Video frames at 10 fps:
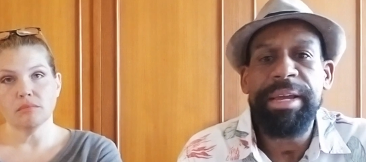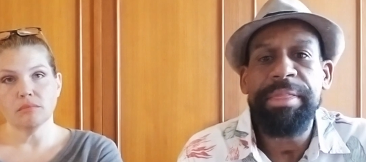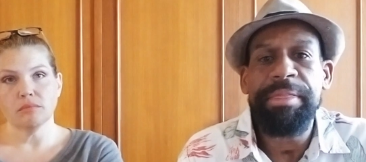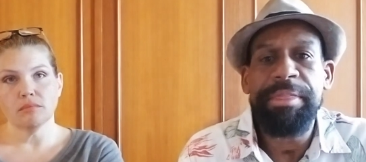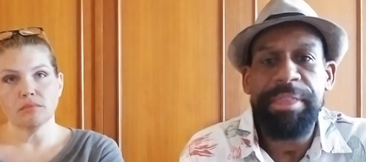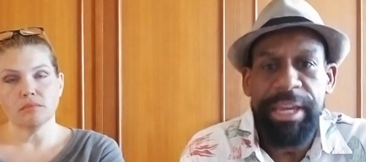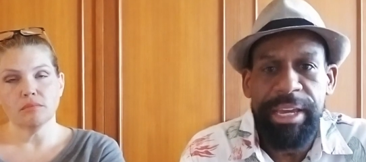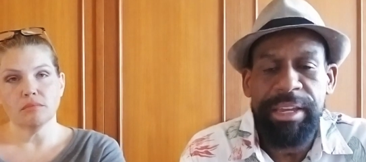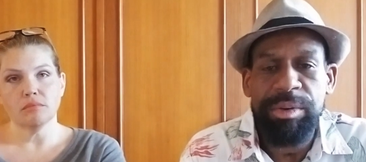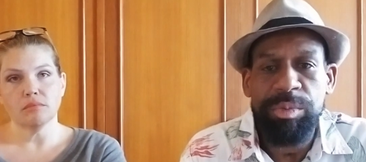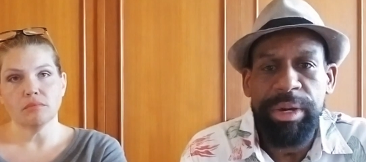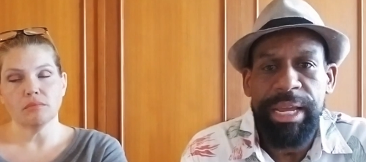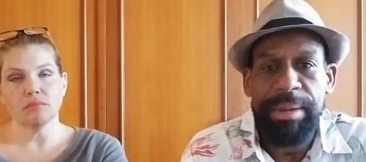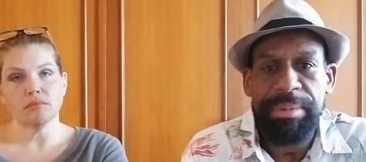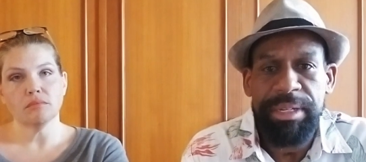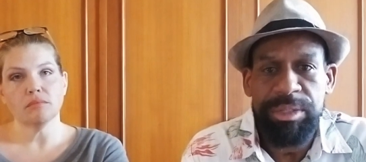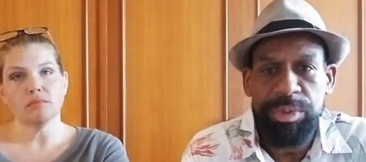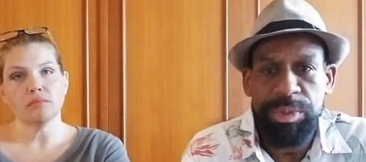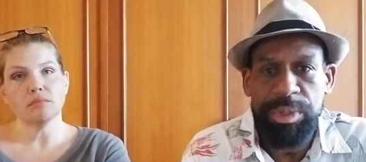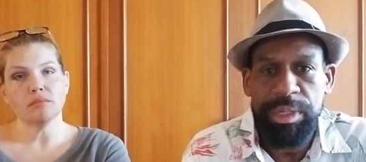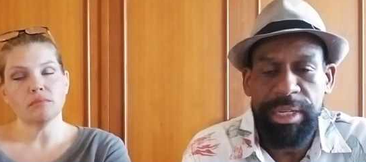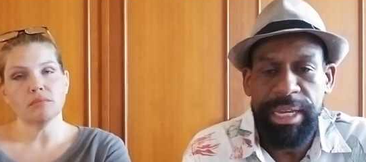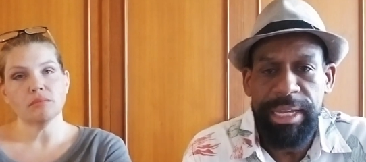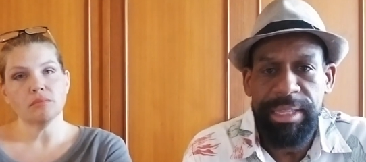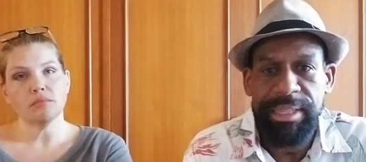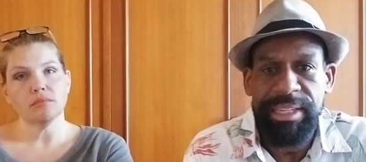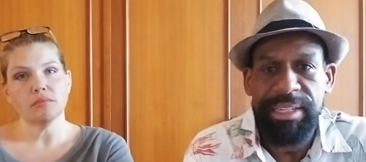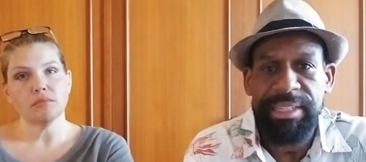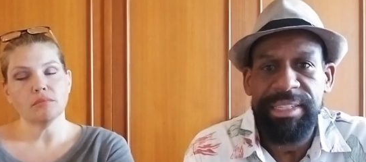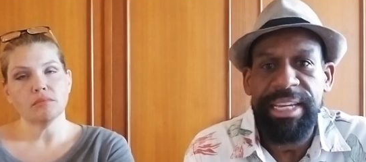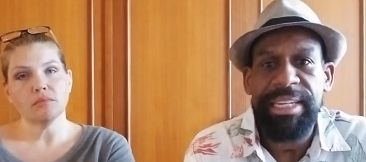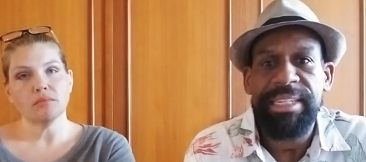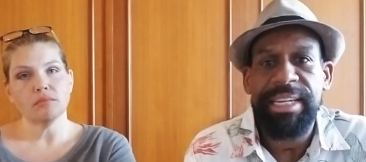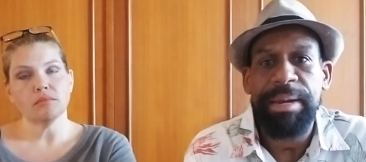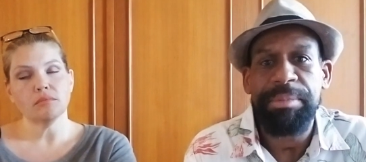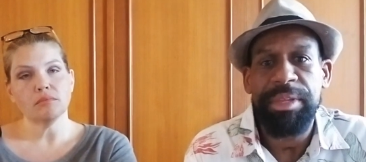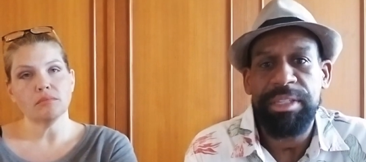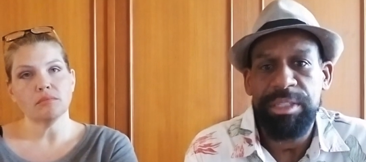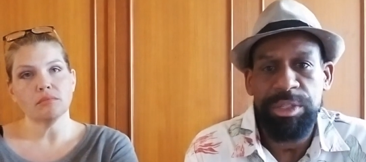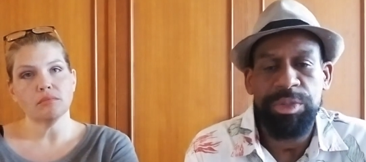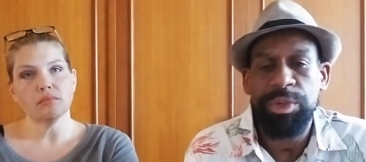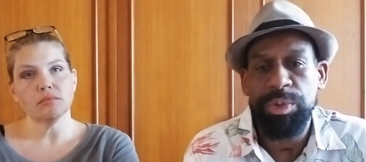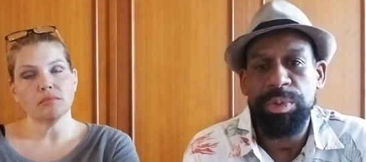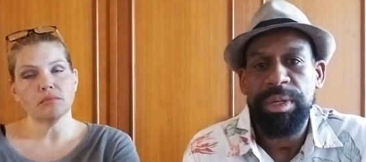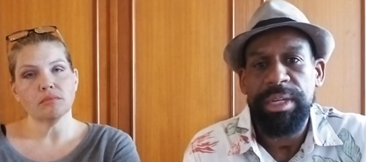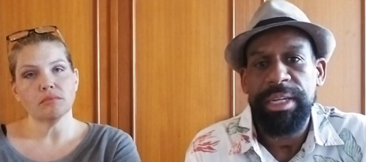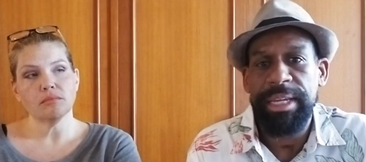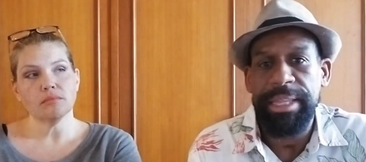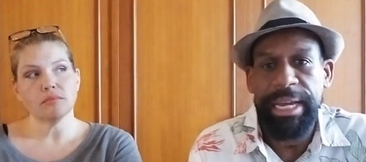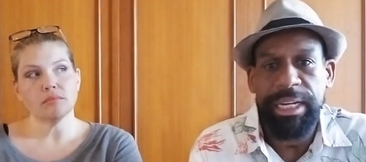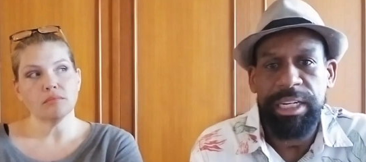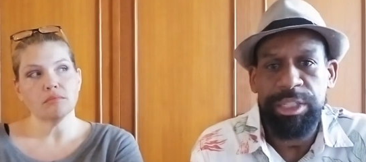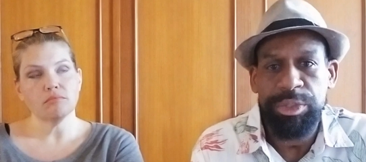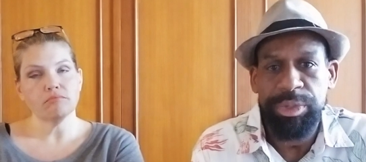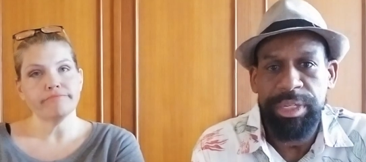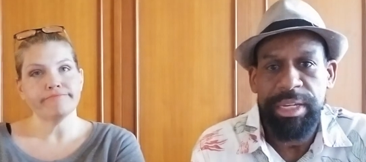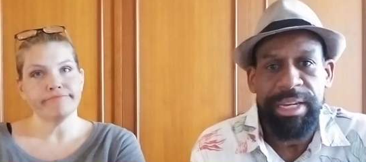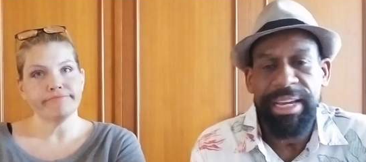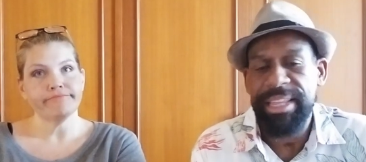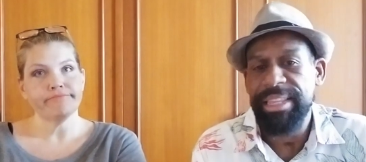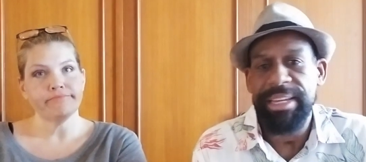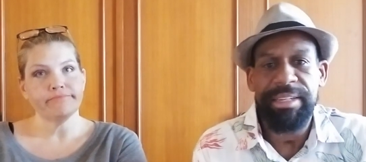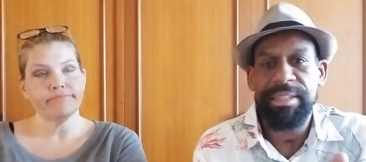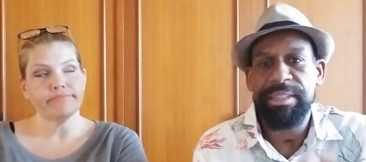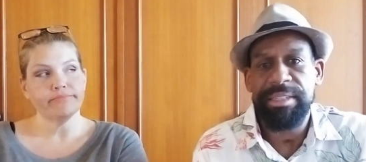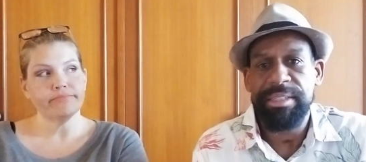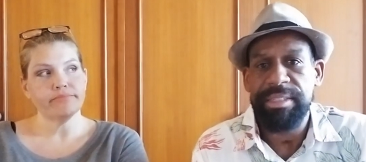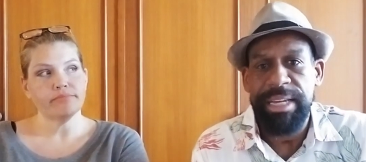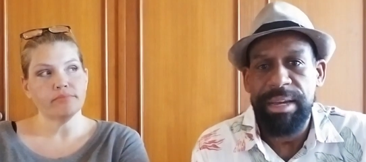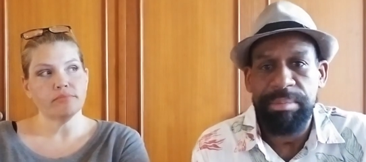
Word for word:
Speaker 1: and then what happened is, is we look at the 10 top things to do in that country, and then Tam